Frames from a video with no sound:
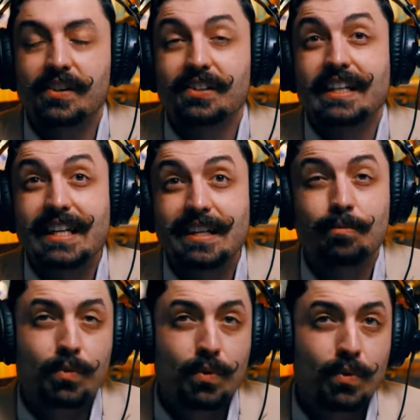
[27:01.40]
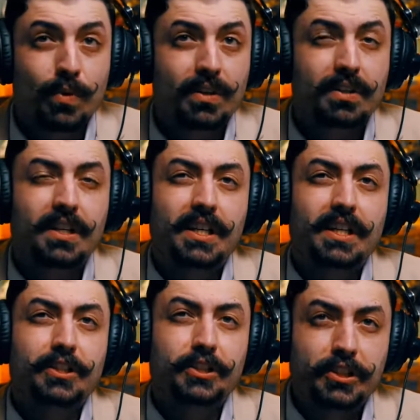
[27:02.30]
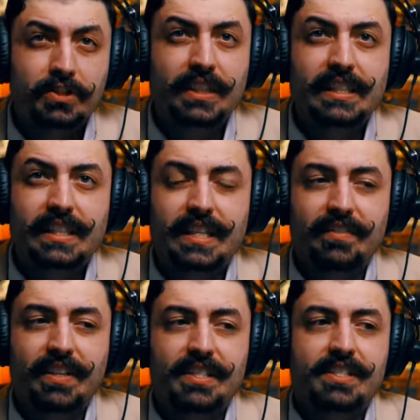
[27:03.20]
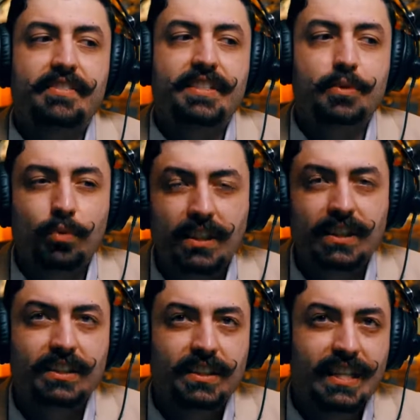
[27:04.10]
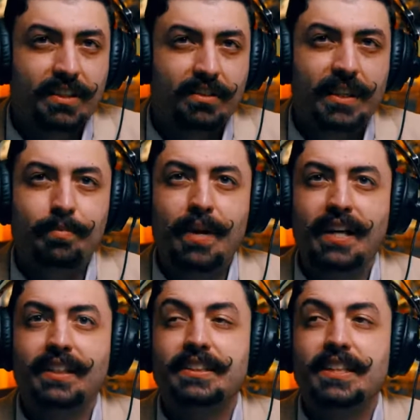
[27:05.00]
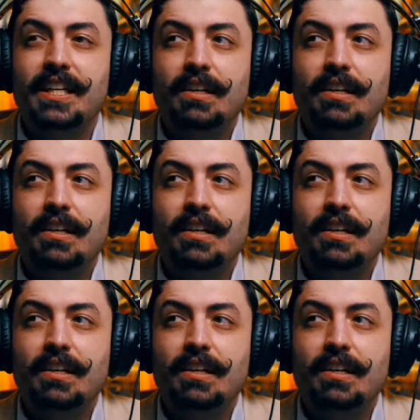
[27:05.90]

get more students, any of that stuff, is really look at your lead magnets.